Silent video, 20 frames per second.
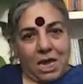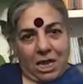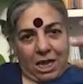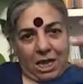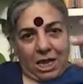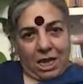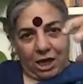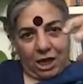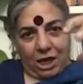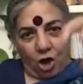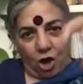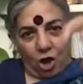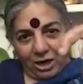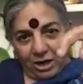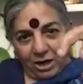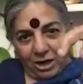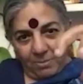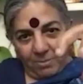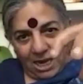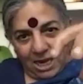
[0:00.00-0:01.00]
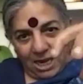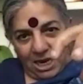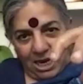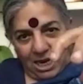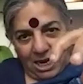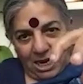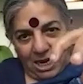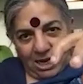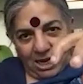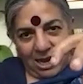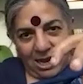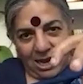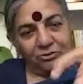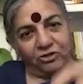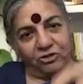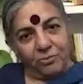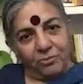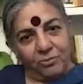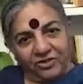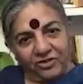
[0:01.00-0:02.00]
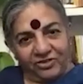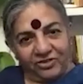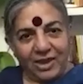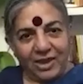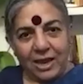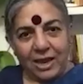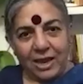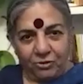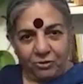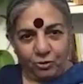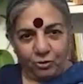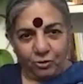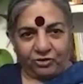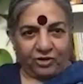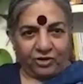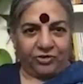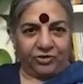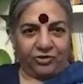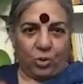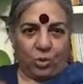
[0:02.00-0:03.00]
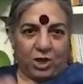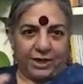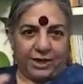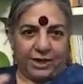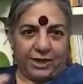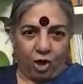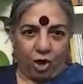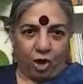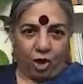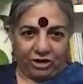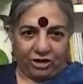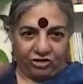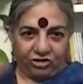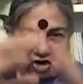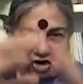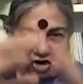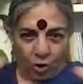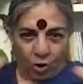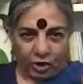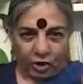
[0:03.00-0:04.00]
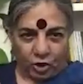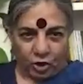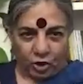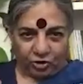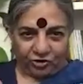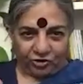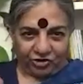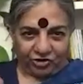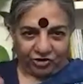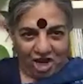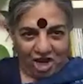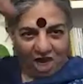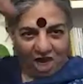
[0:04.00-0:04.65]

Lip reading: Economy comes from the same roots as the word ecology, oikos.